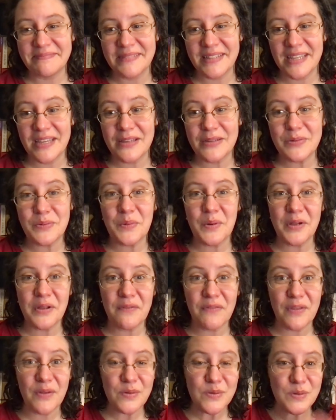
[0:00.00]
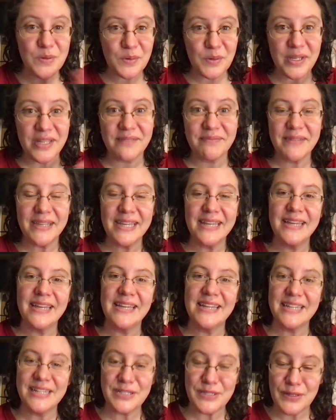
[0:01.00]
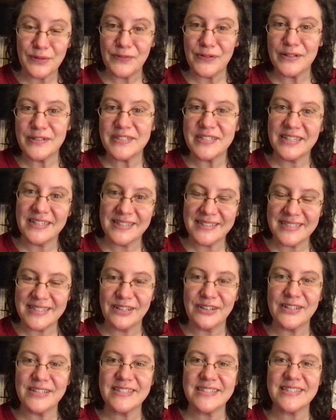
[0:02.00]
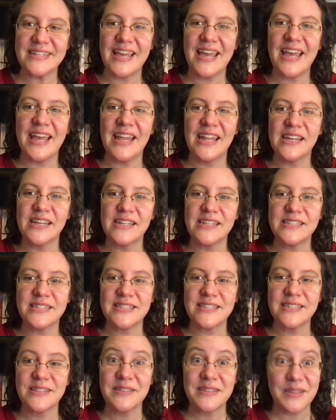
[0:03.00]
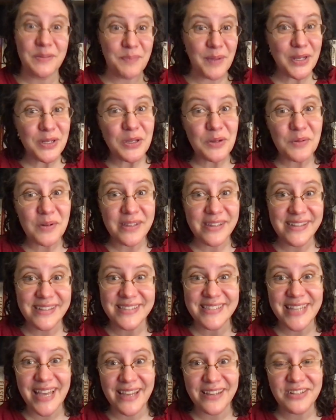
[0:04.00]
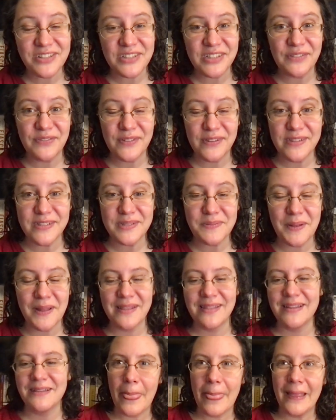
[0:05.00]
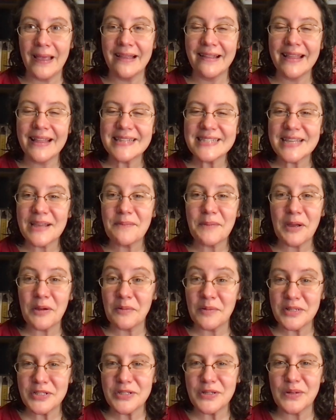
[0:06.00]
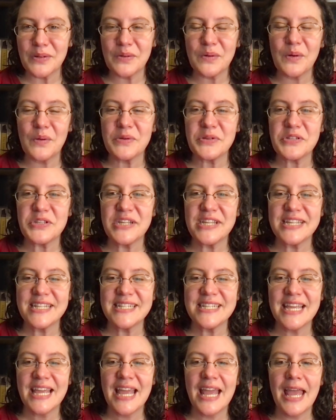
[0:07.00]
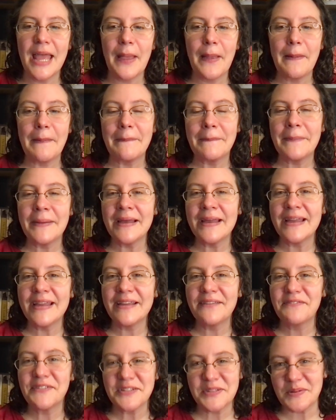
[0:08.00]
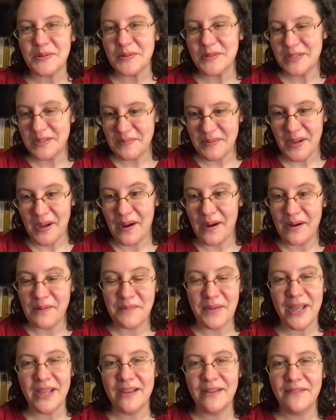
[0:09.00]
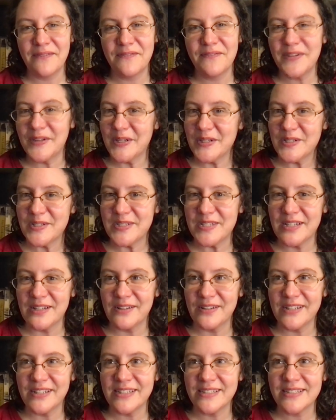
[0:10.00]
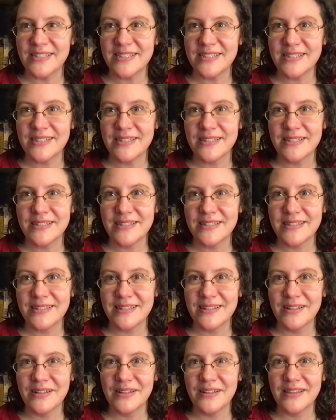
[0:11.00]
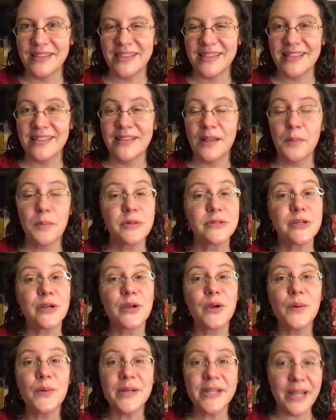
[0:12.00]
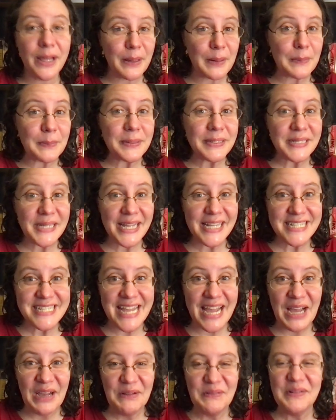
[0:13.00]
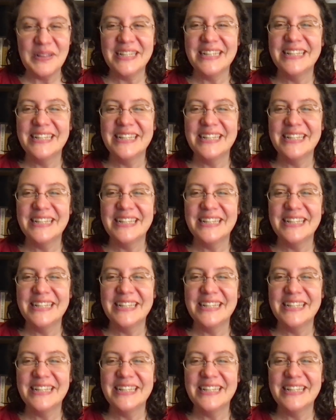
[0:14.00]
Because one of those three is the first in a series, and it's my new release actually for this month. Glancing at my original goal sheet, my physical TBR and my finished series numbers are going up, not down.